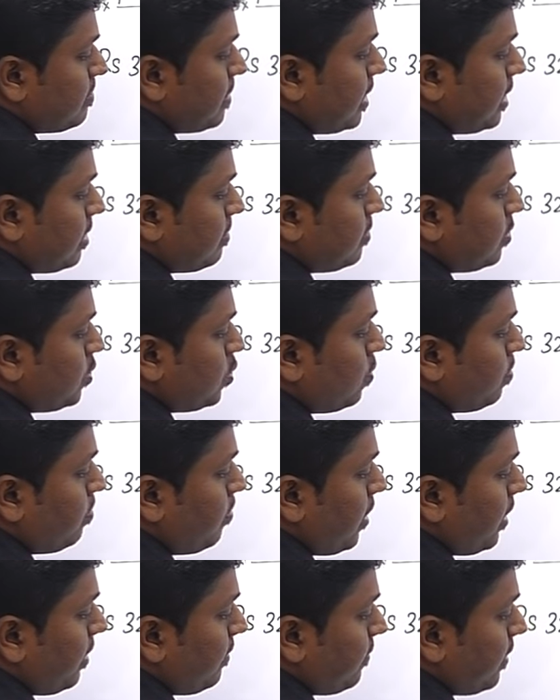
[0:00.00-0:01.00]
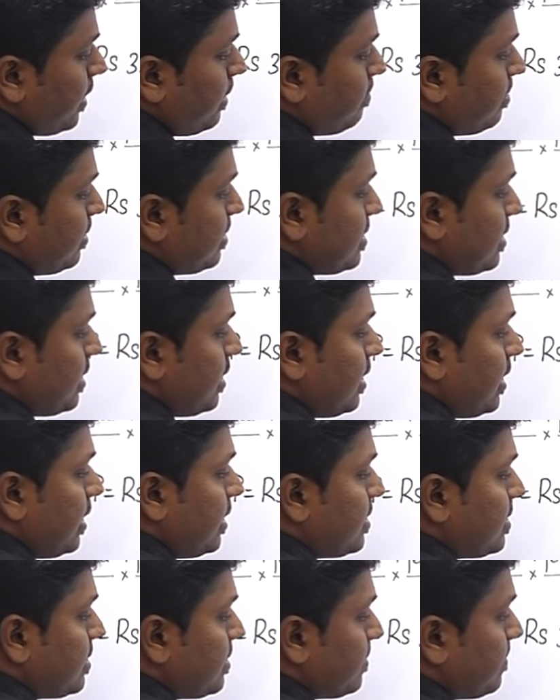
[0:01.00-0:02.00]
become
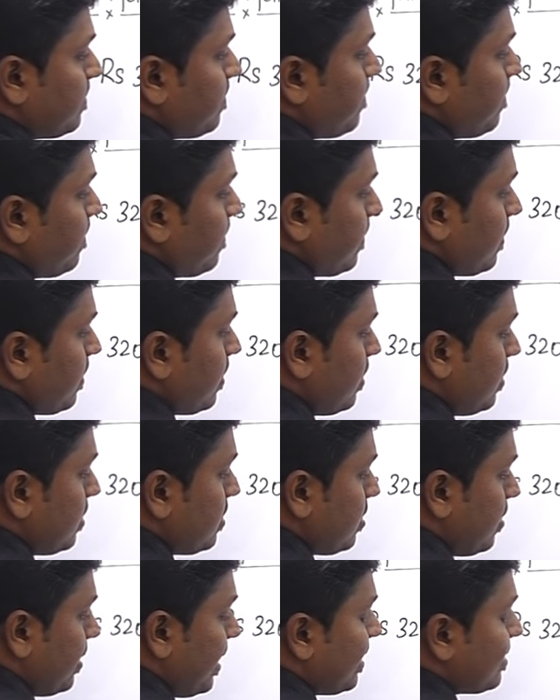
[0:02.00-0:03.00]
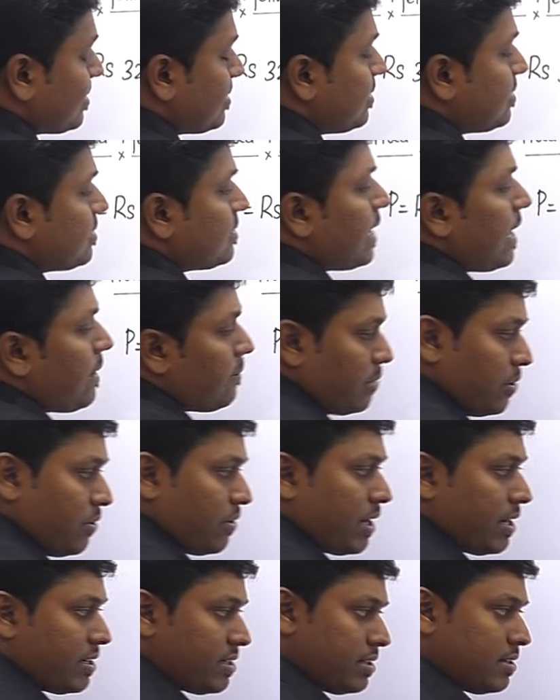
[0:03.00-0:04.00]
2.5%. So next is time
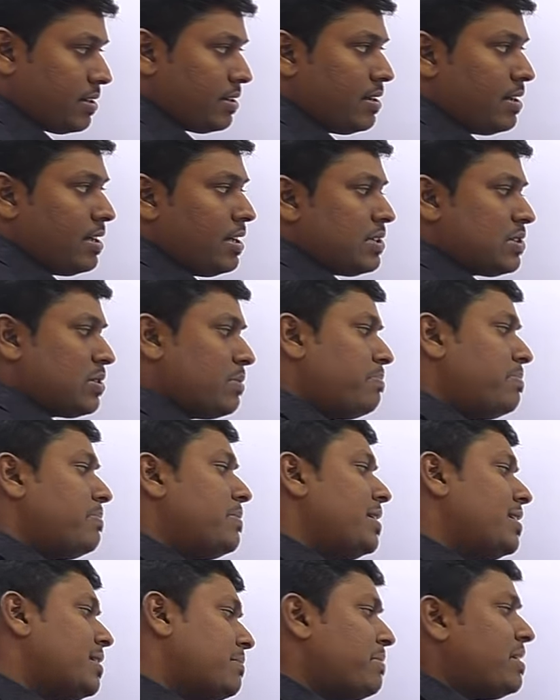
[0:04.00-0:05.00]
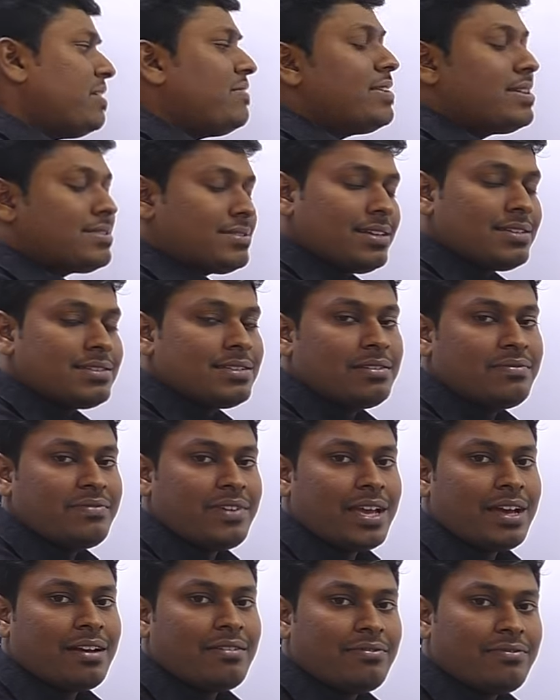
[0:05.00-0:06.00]
duration. So in the previous lesson,
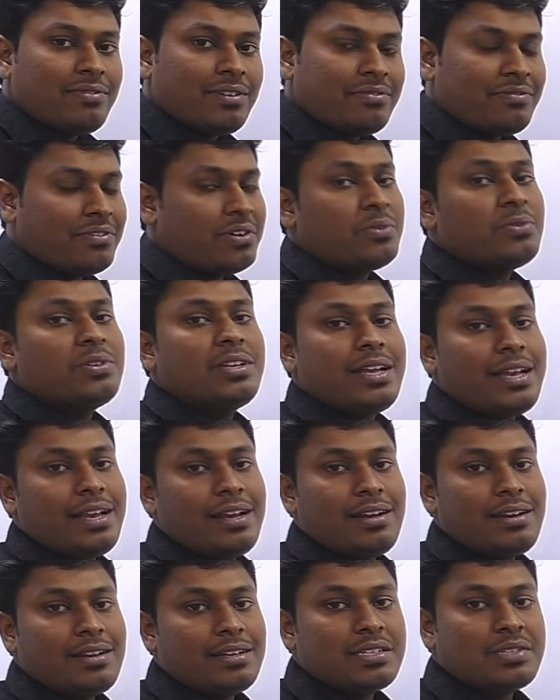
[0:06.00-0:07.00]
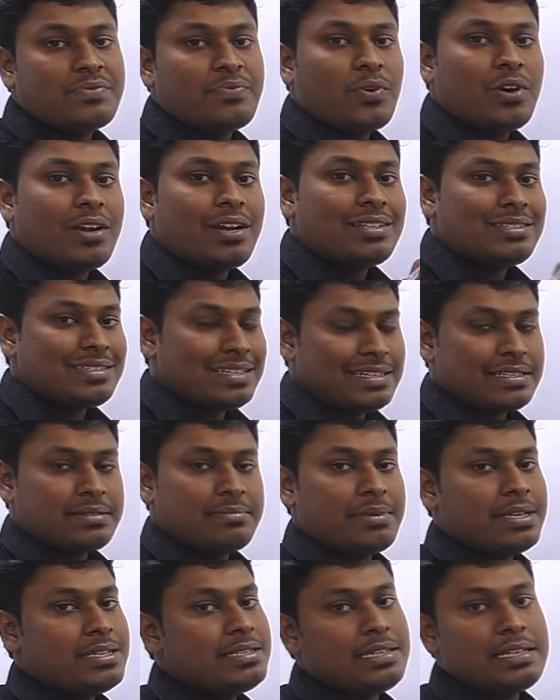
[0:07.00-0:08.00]
we have found the interest for 6
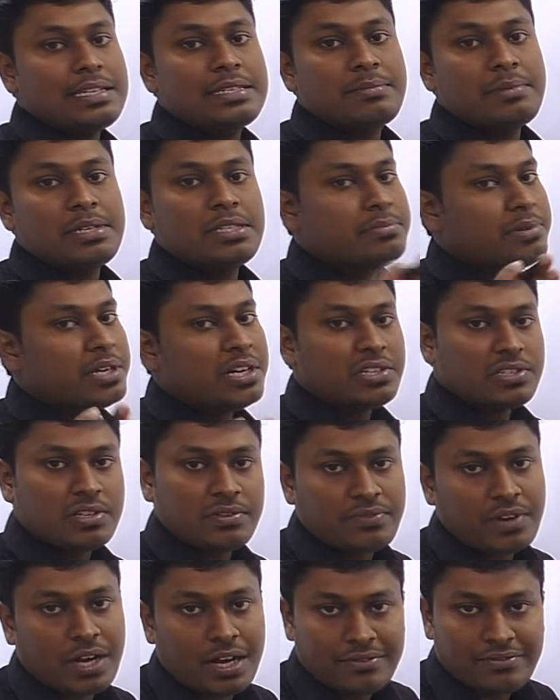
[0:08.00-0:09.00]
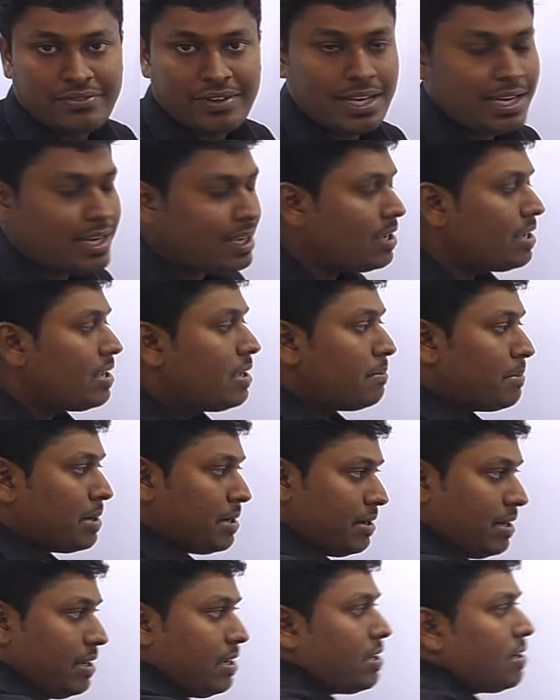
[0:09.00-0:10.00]
months because of halfway.
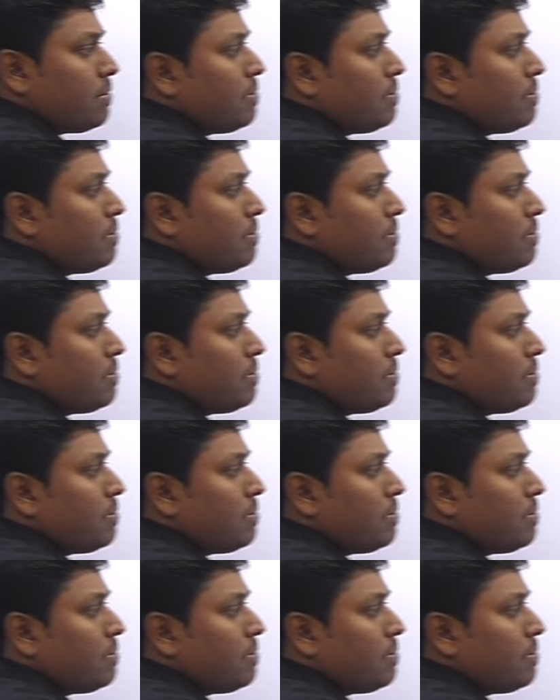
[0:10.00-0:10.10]
But here,